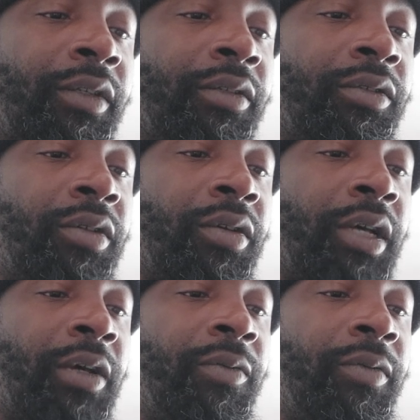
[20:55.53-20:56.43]
So
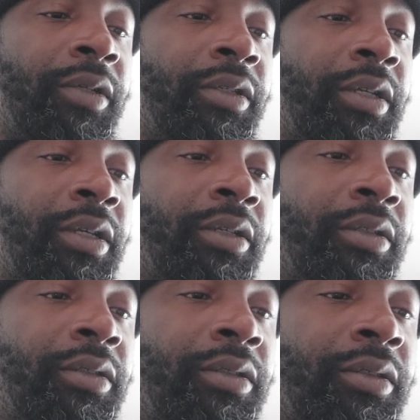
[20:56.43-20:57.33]
I went there,
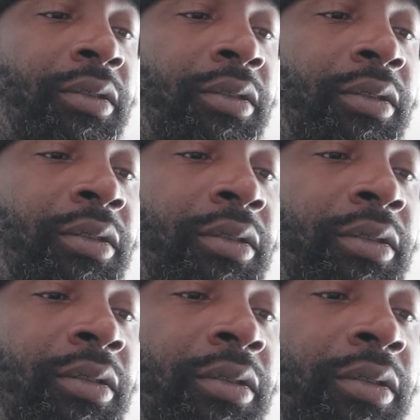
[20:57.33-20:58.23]

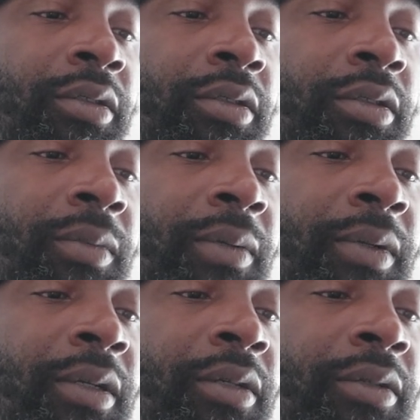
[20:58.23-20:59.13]
listened to my
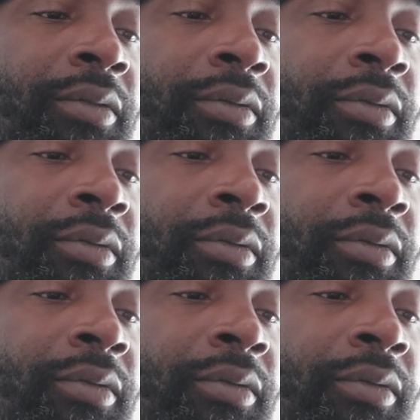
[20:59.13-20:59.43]
mom